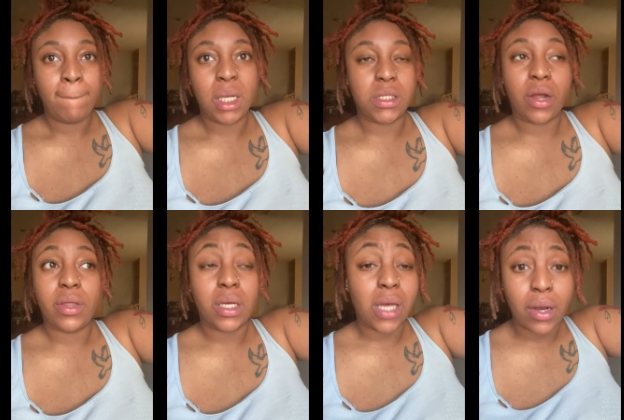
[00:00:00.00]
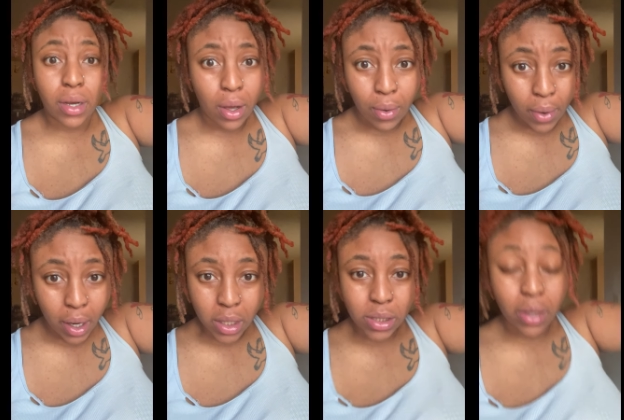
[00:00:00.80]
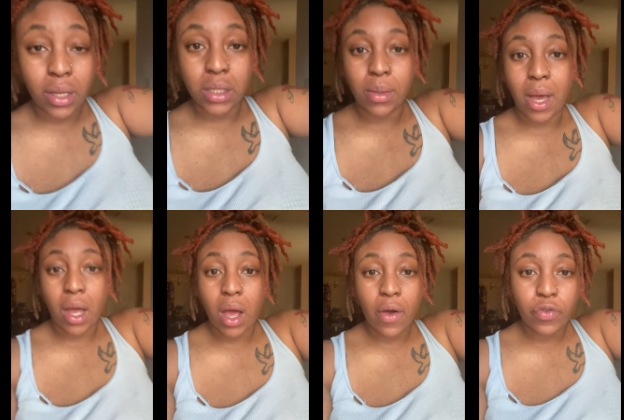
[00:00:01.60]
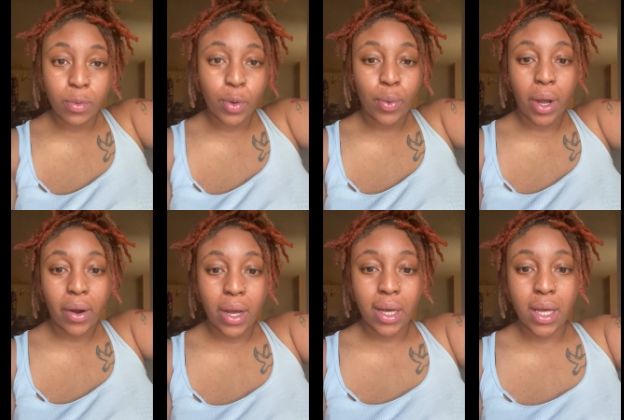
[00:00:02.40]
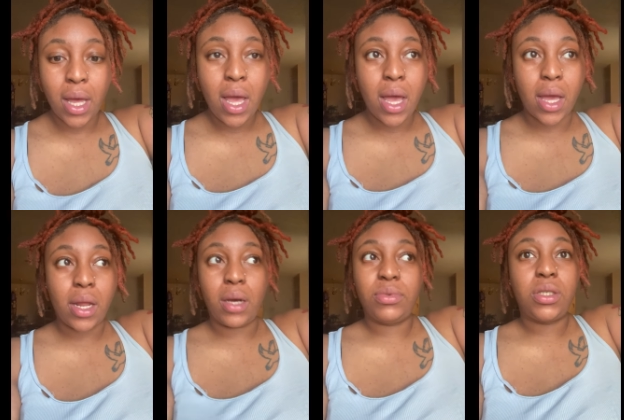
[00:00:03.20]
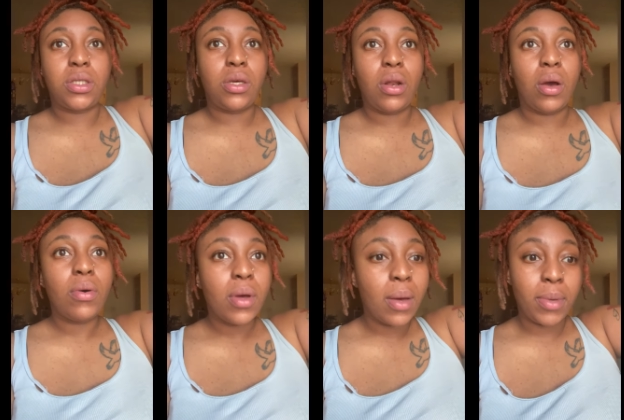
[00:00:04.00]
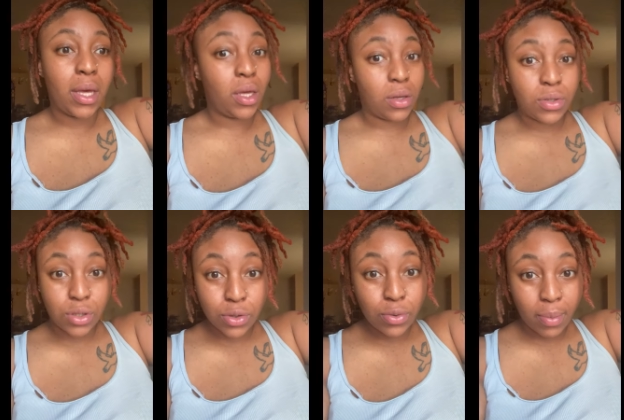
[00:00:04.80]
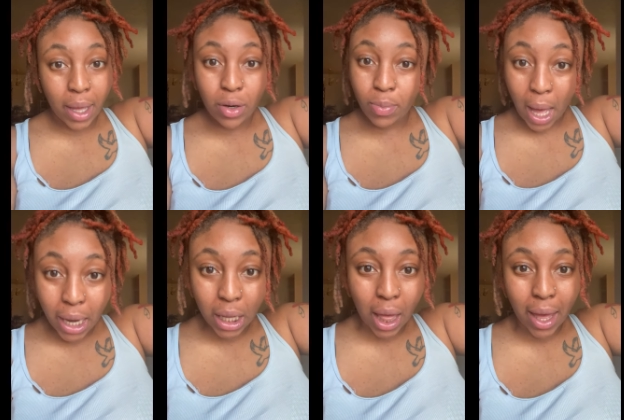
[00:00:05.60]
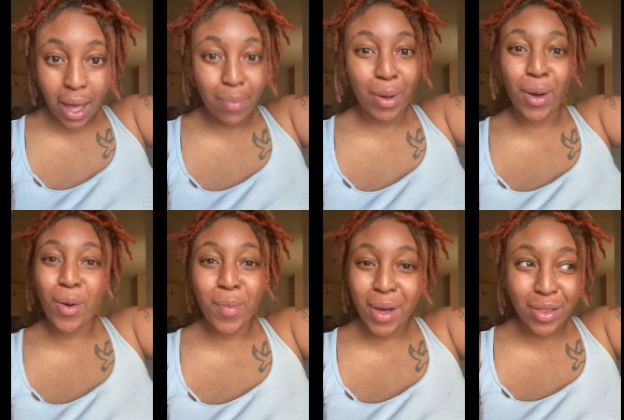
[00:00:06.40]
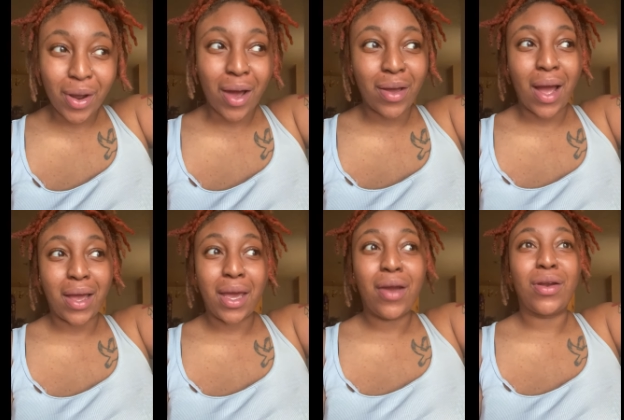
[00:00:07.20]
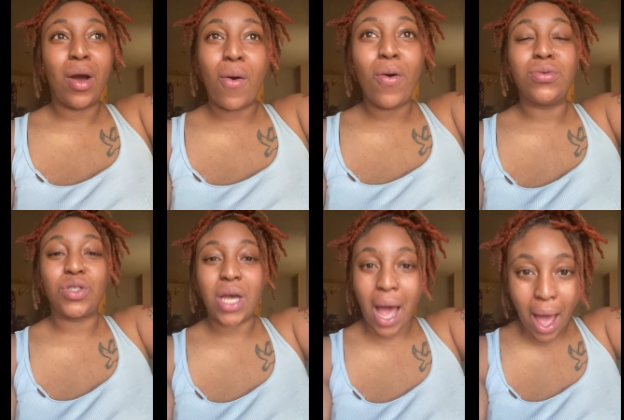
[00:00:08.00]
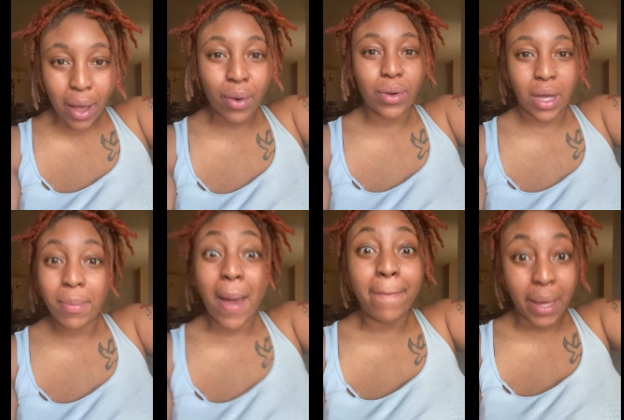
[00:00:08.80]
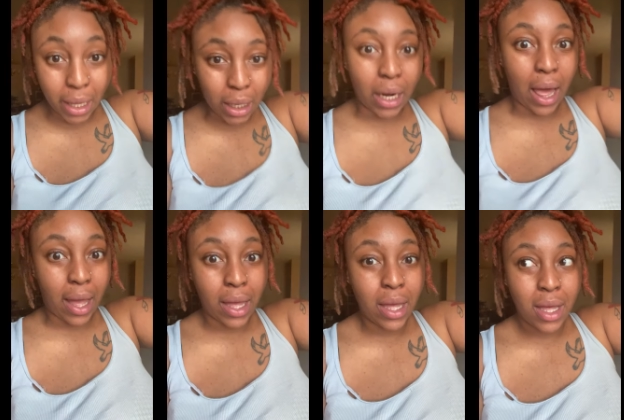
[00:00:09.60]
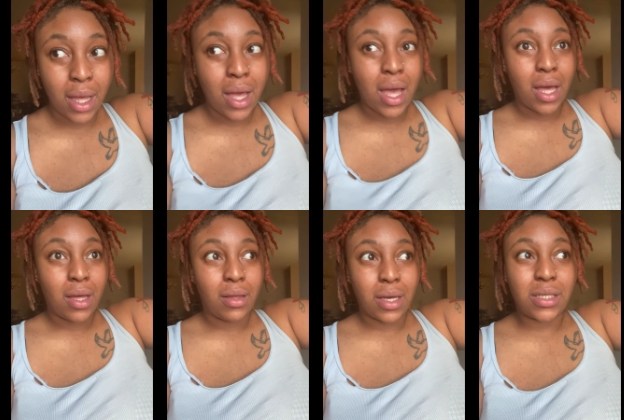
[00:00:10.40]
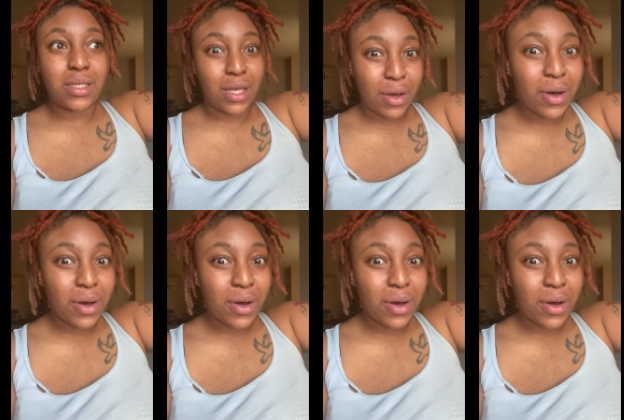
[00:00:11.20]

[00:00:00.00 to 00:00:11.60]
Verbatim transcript: and certain things I don't wear, certain things I'm not comfortable wearing. And I'm just, you know, I'm getting used to my new body. Like I'm a whole mother out here. I carried a whole child in my belly. Like it still